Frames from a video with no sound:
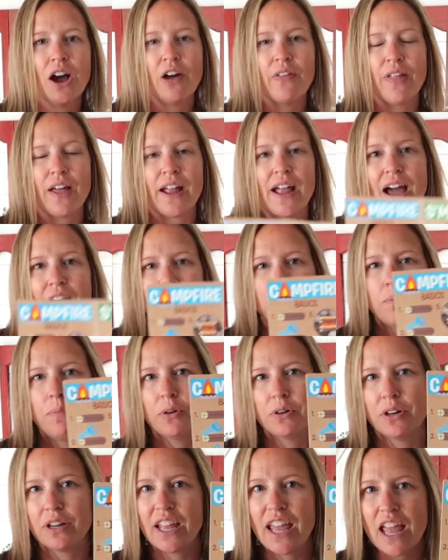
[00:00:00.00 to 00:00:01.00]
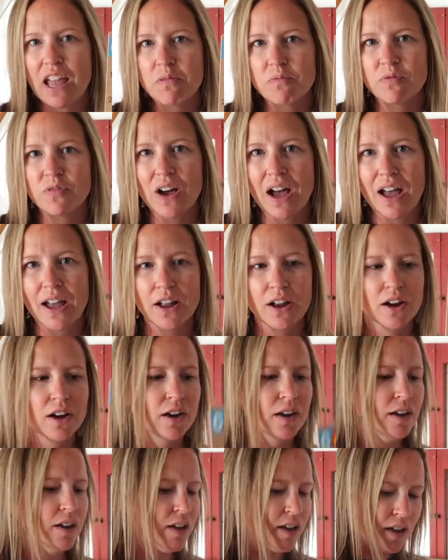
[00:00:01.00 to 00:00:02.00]
on like how to build a
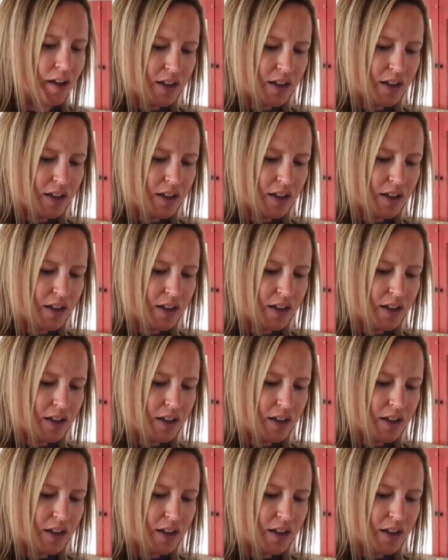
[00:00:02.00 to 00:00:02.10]
campfire.